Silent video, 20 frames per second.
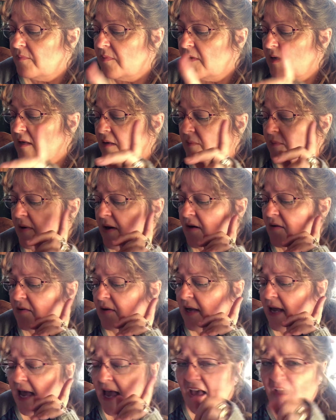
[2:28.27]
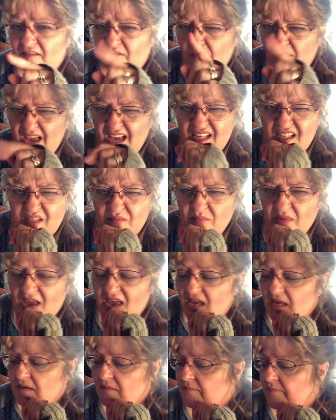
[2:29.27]
at about past May.
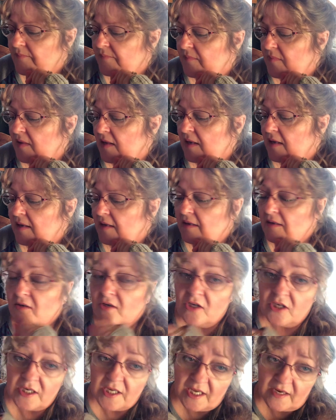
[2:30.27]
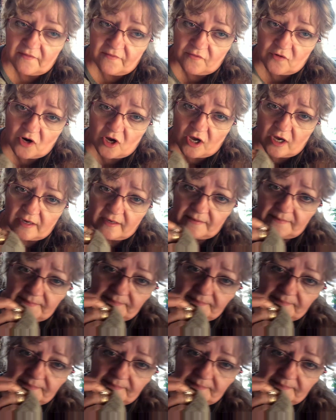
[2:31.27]
Good night, Frog.